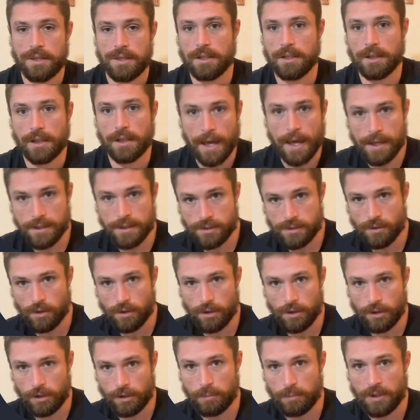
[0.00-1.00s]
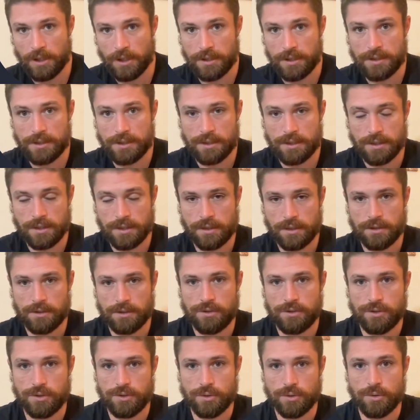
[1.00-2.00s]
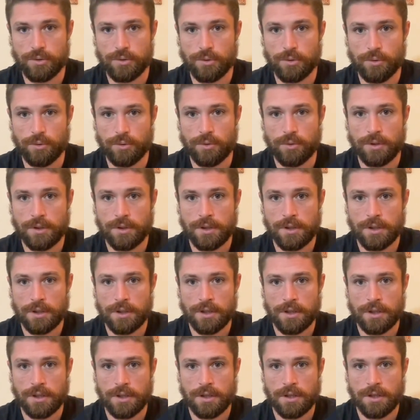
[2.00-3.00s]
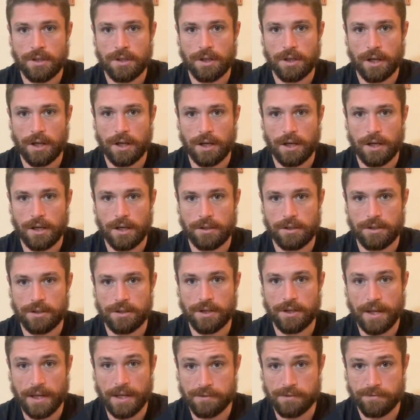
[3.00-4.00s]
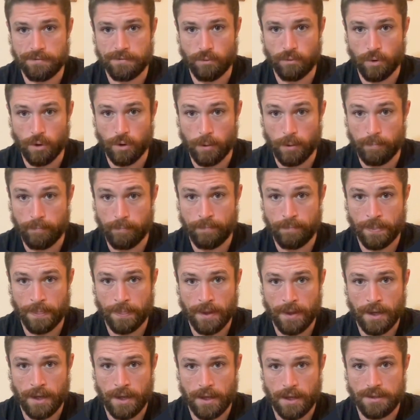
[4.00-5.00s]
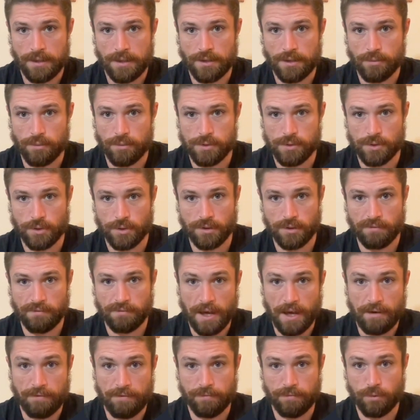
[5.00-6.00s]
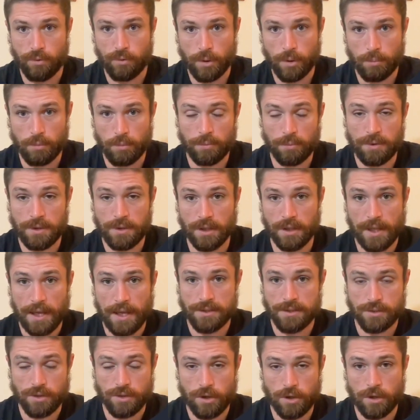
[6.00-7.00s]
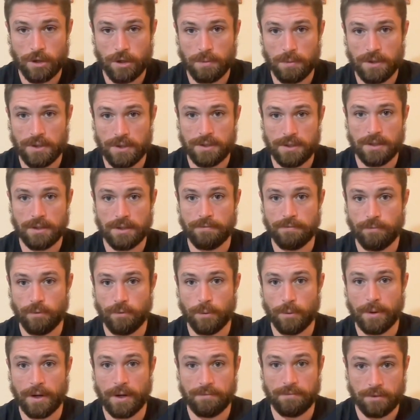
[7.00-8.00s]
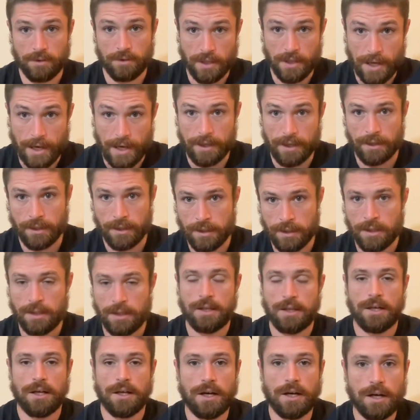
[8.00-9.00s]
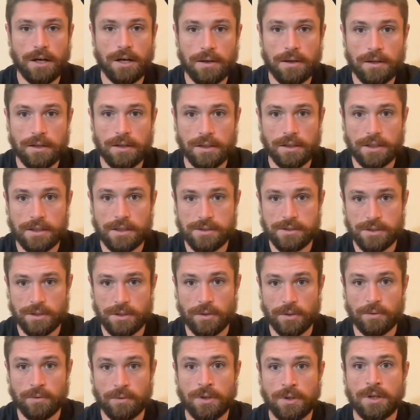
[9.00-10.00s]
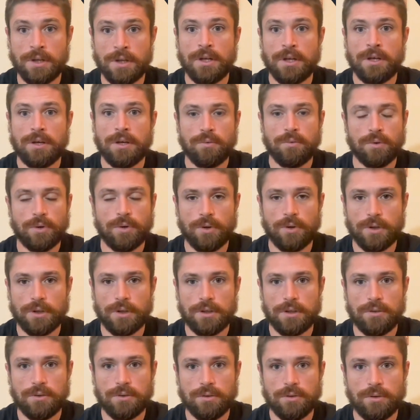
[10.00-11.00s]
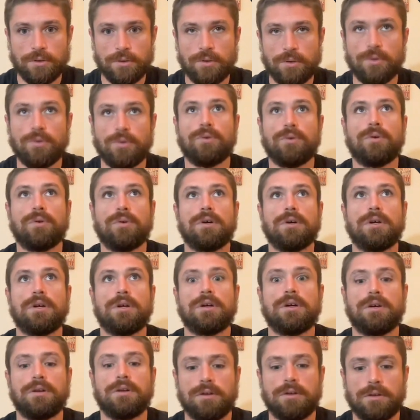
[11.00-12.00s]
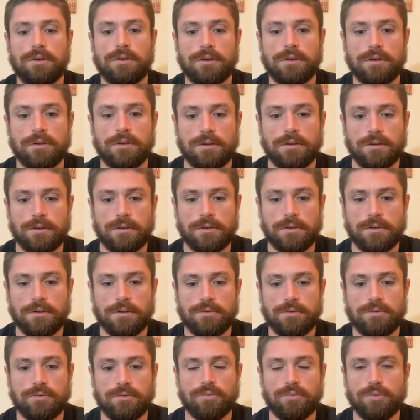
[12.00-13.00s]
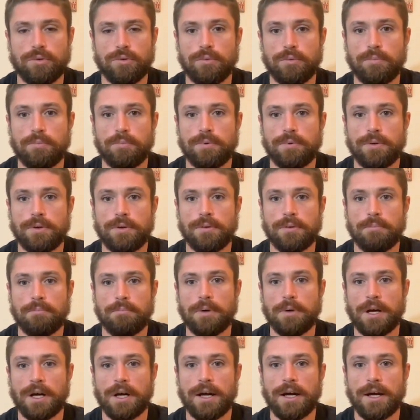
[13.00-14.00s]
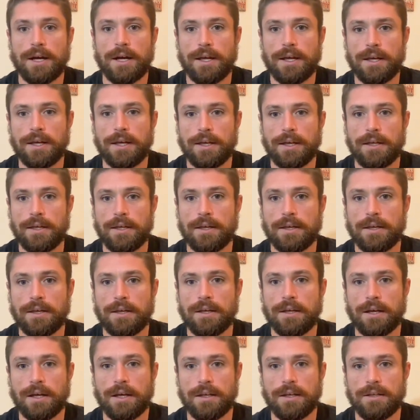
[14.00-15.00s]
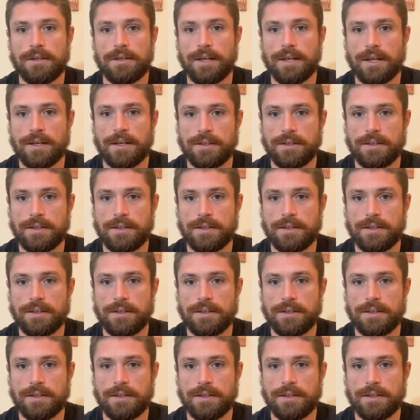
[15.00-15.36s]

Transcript: So a string list is going to be passed as the last argument to the next form in the thread last, and then the result of that form will be passed as the last argument to the following form in the thread last, and so on